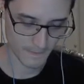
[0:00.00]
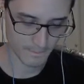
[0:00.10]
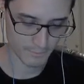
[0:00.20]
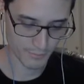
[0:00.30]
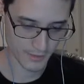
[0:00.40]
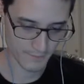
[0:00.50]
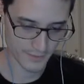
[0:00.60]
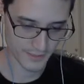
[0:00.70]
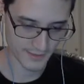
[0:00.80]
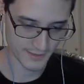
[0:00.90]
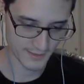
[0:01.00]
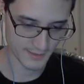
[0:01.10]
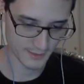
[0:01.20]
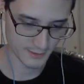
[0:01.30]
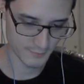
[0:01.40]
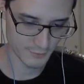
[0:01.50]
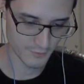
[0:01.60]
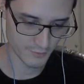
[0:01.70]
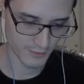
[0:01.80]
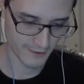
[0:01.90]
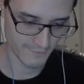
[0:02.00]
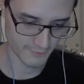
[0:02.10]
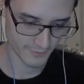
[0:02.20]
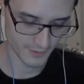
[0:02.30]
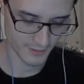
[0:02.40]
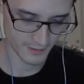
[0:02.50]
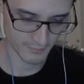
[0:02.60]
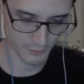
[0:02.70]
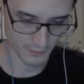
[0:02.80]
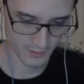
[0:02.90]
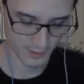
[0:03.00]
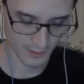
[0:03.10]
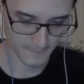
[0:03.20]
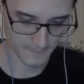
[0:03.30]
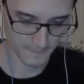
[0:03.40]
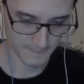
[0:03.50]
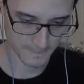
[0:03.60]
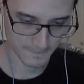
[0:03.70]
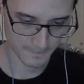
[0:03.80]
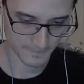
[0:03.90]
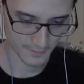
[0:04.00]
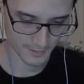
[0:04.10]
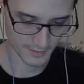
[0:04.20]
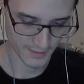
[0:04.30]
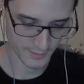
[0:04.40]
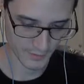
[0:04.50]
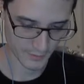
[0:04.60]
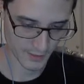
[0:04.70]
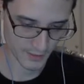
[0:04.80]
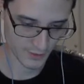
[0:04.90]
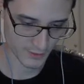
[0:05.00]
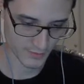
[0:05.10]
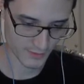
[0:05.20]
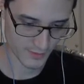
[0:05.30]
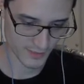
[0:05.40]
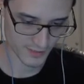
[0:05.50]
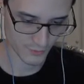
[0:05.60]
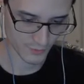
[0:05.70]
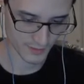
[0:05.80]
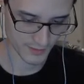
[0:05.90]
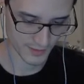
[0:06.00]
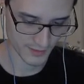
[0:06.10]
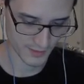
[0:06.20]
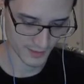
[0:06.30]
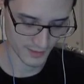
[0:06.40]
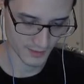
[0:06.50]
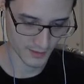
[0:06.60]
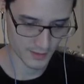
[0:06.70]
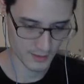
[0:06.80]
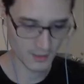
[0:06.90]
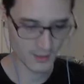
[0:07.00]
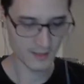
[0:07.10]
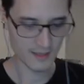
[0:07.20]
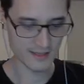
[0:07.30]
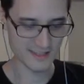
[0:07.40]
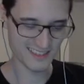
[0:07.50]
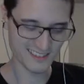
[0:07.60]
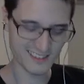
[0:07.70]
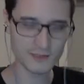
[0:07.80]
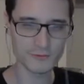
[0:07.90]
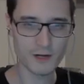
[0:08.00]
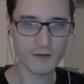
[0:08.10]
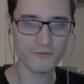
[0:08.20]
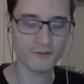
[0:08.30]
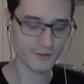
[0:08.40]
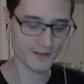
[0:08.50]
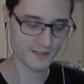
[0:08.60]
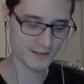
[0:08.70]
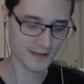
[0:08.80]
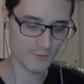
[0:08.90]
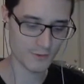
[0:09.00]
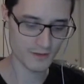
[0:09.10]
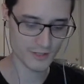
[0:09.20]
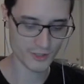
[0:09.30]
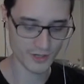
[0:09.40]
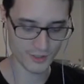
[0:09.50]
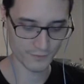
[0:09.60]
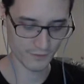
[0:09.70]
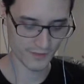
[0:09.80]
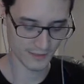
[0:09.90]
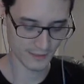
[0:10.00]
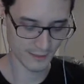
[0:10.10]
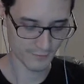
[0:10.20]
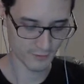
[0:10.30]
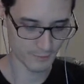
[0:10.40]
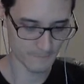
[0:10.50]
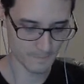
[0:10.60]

but because it'll move around from this teleporte, I guess maybe I should use this one instead. It's a little rough though, because then I won't get a treasure for this level.